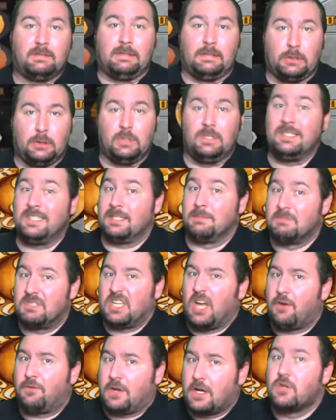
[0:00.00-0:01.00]
learn some
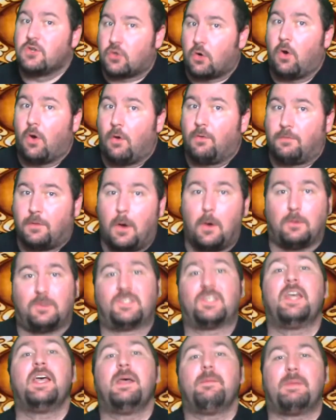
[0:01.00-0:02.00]
self-control,
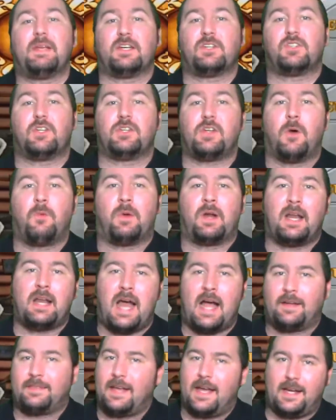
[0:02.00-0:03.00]
folks, because you don't want to
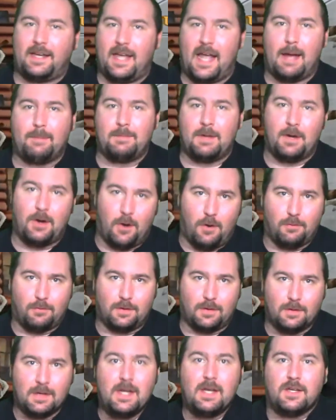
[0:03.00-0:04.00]
knock that cabinet
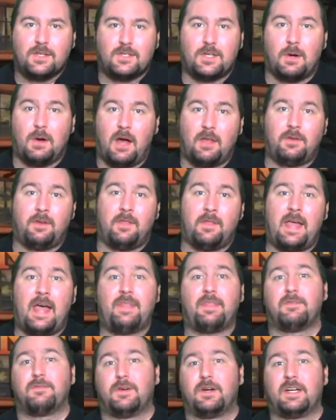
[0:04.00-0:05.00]
over. So other than that,
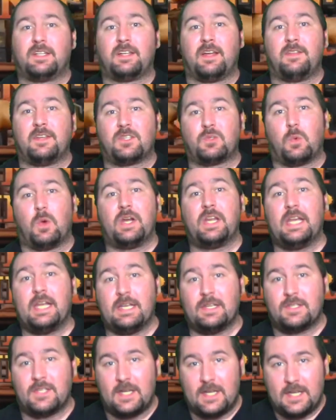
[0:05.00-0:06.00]
the verdict on this one is